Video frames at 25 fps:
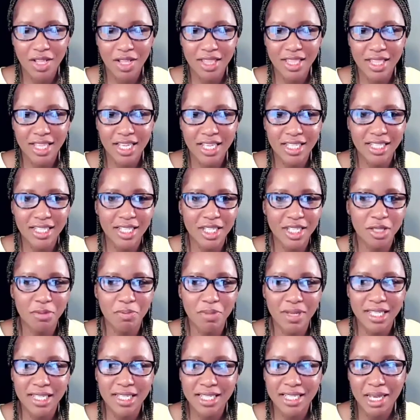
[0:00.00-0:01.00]
This has
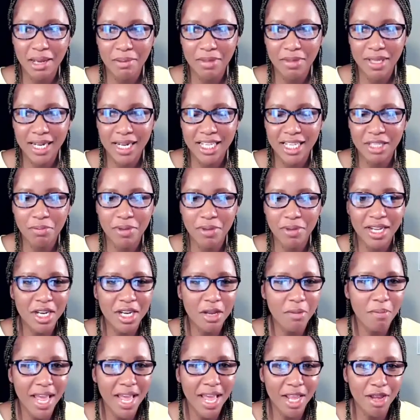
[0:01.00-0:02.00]
been something that's been in
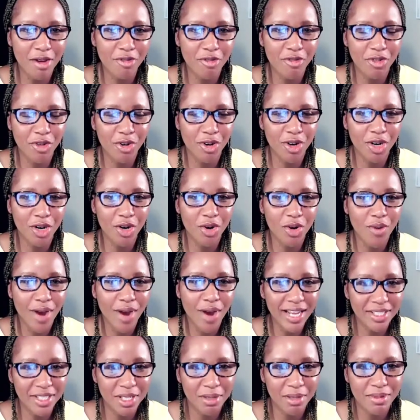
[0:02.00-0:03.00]
the making for
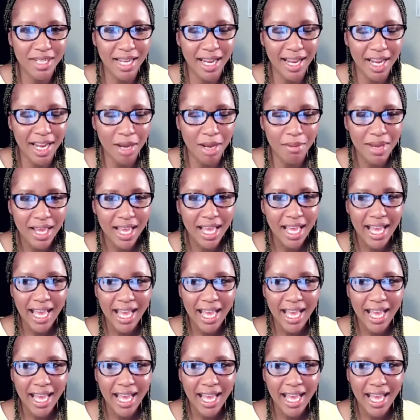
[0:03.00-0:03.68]
quite some time.